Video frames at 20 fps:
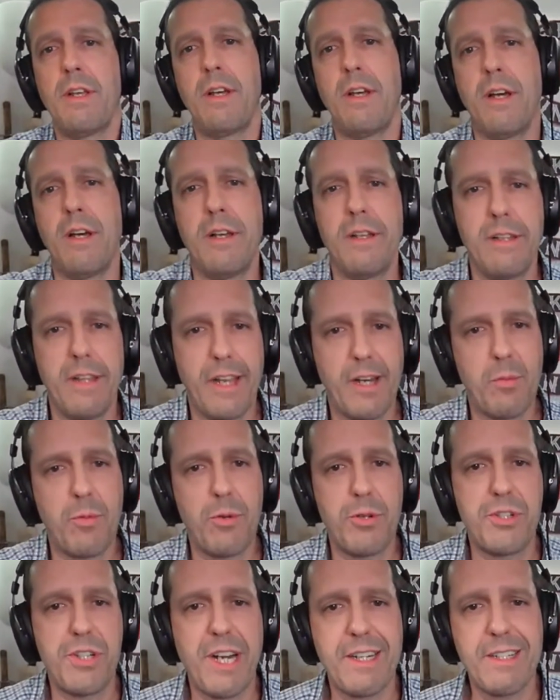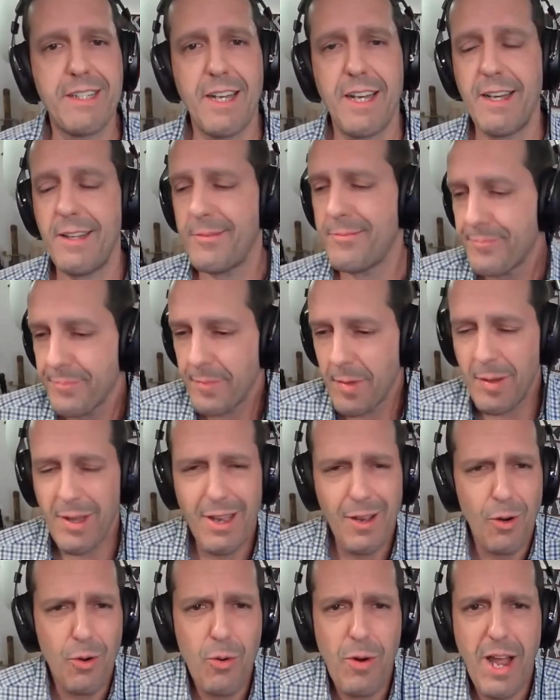uh, like a projectile. Uh,
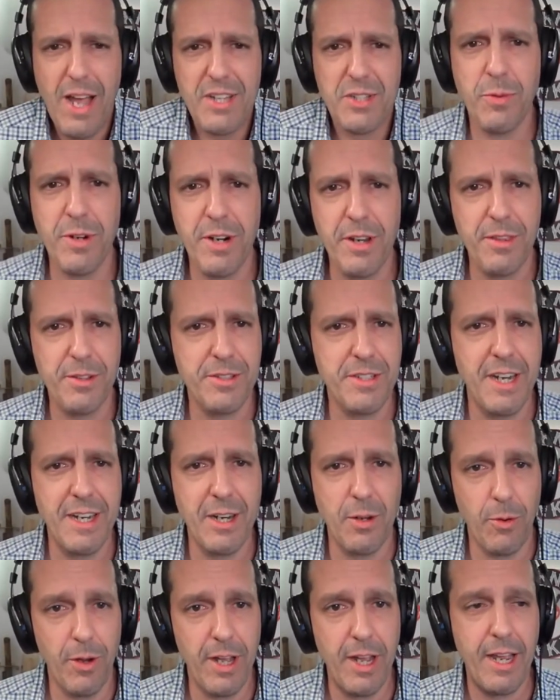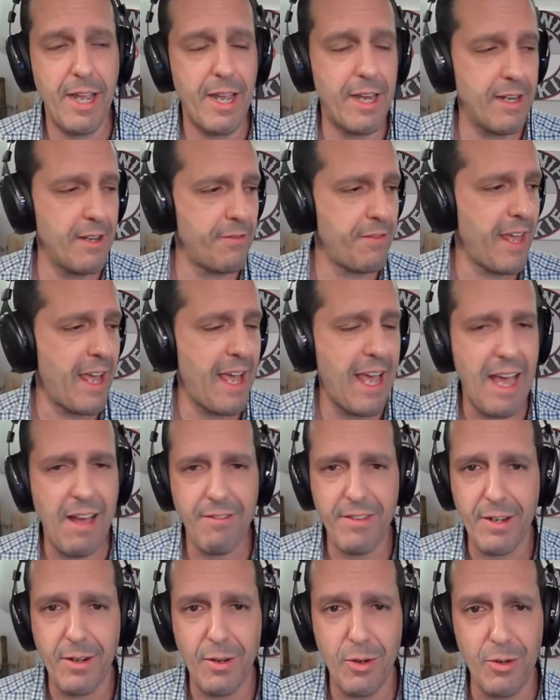who has one of those anyway? And if they
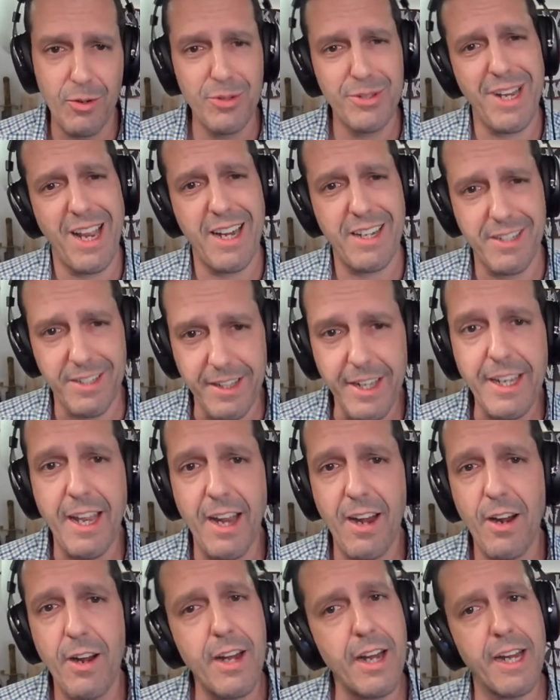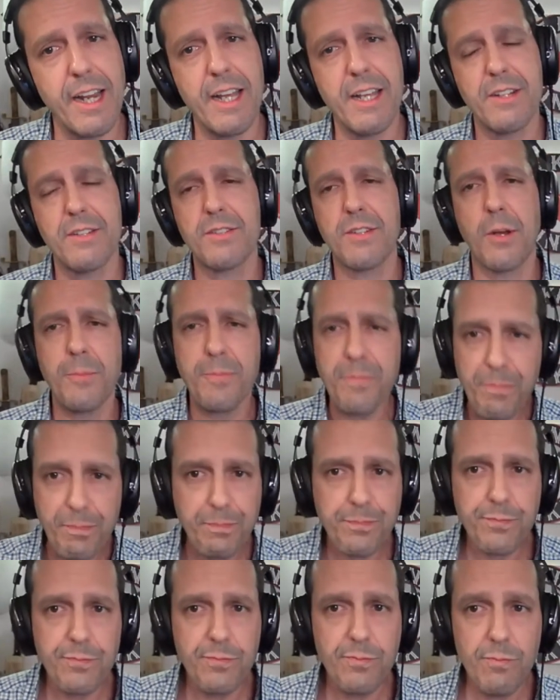have it, who's actually carrying it? So,
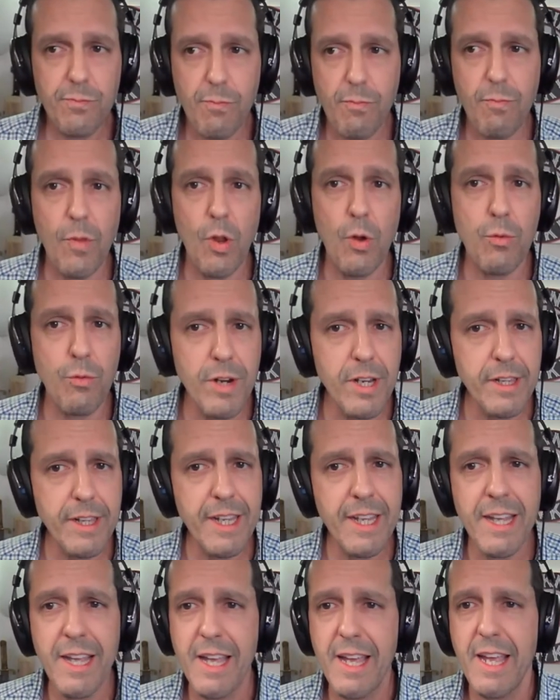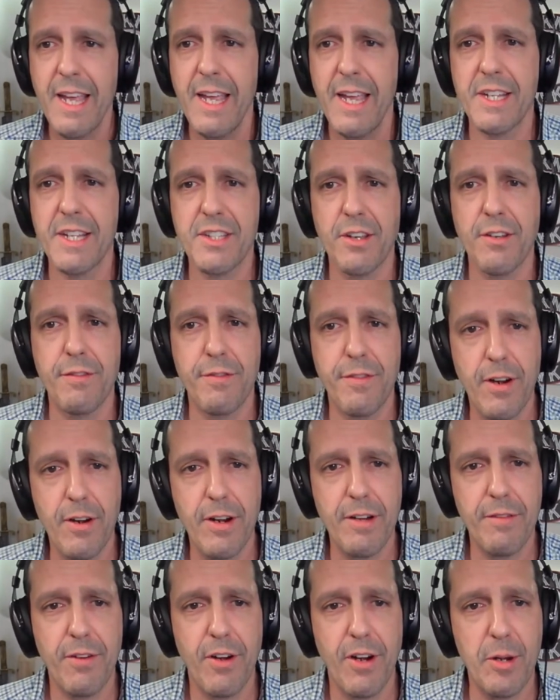really, it's a
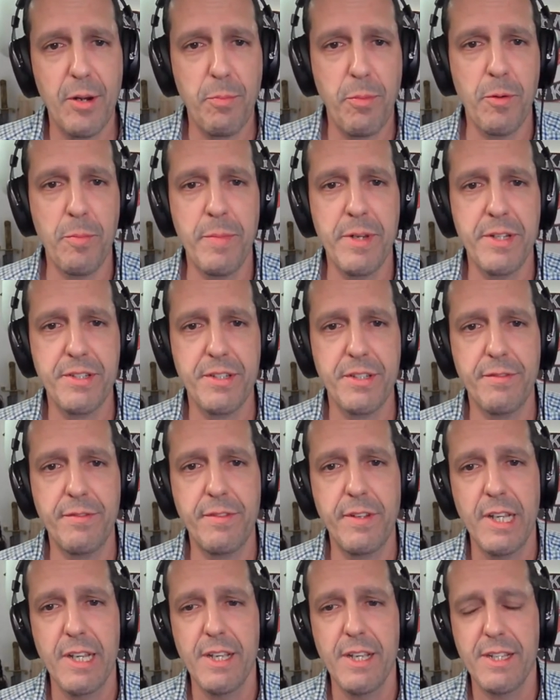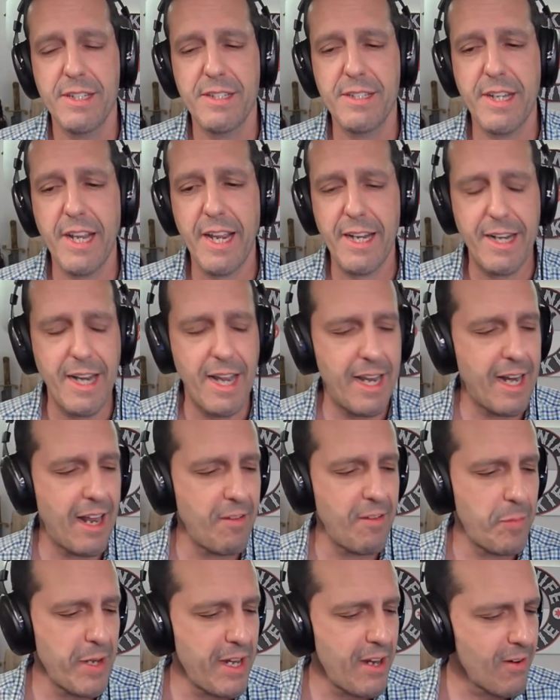very, very permissive state. And
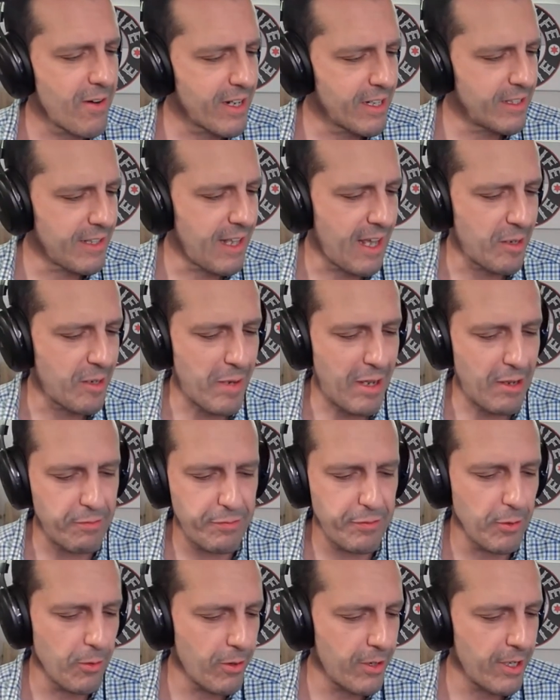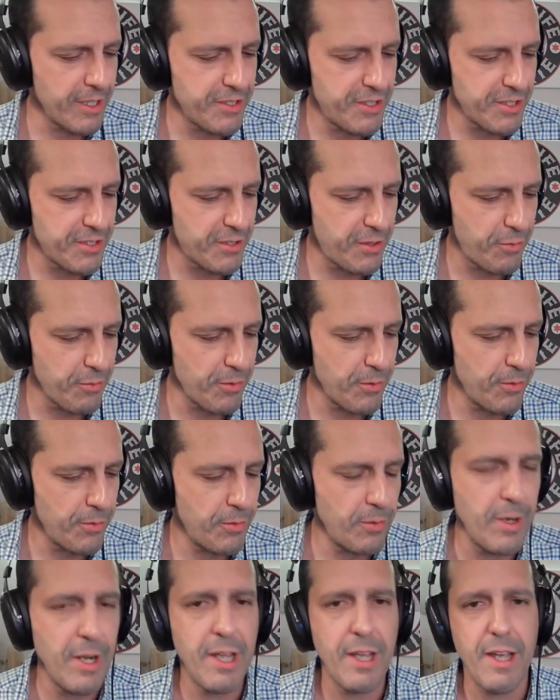I've been hearing a lot about Florida just
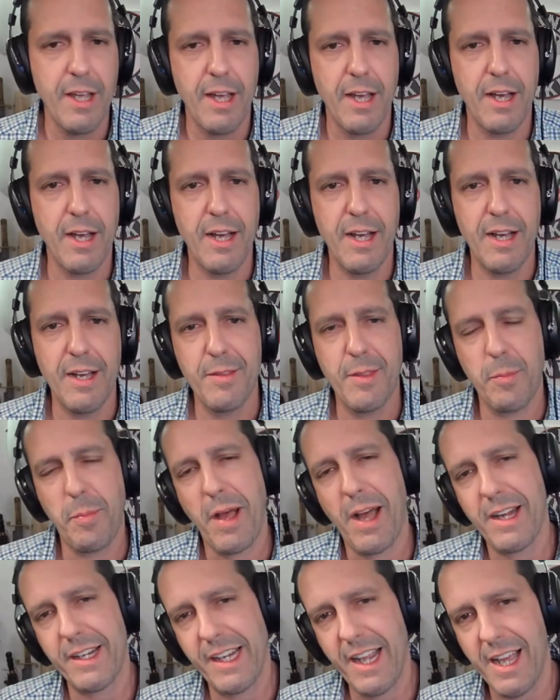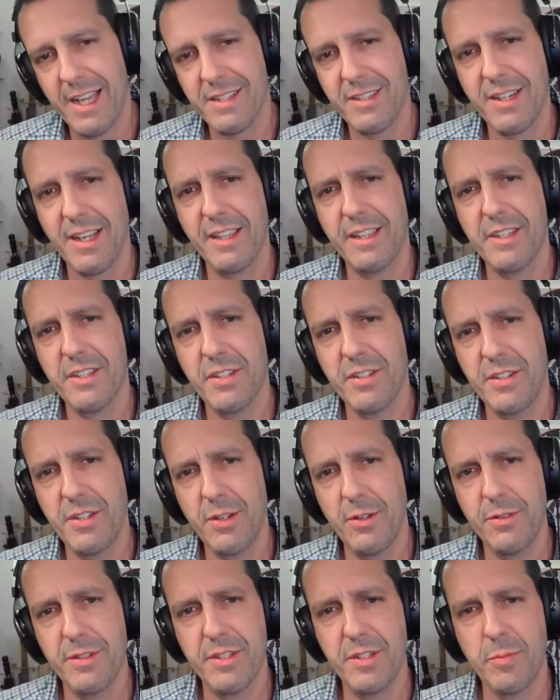through uh, the podcasts I listen
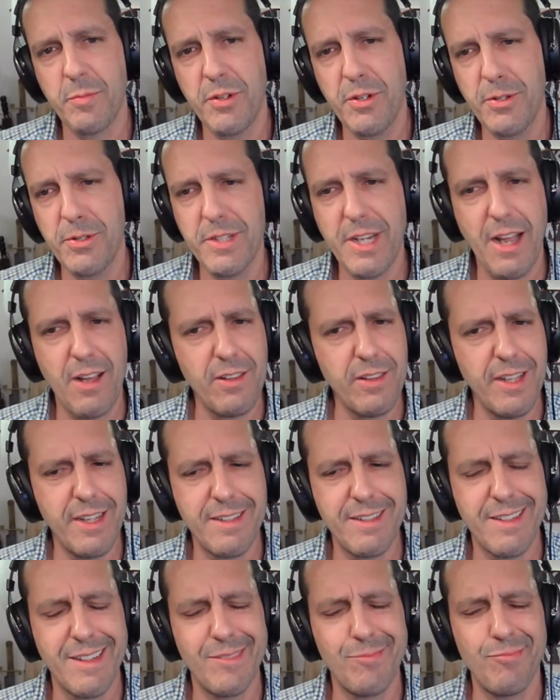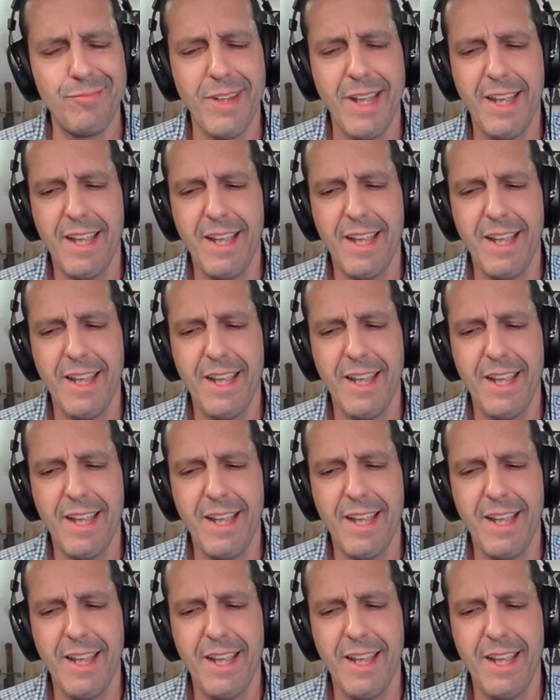to and some news outlets. And